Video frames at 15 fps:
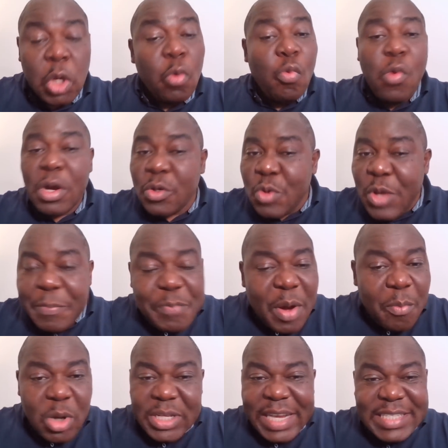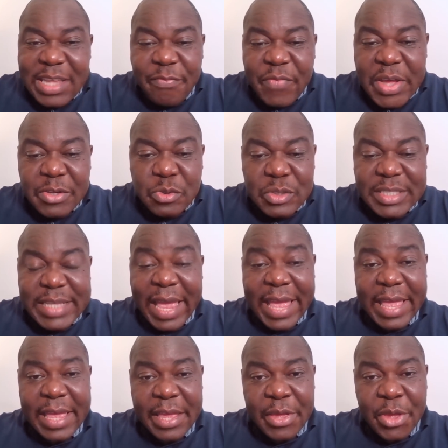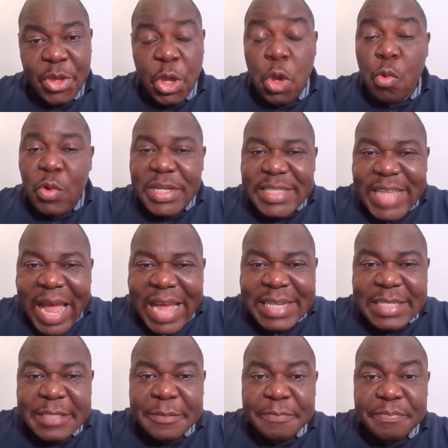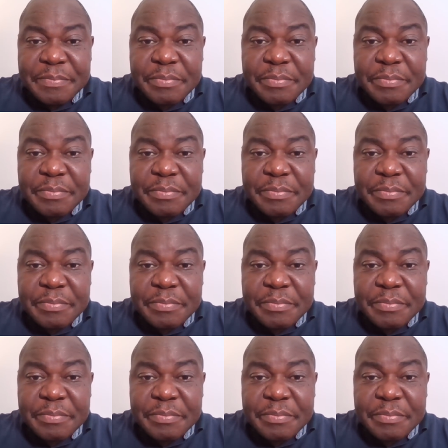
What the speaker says: What Lipo Motaze failed to say was that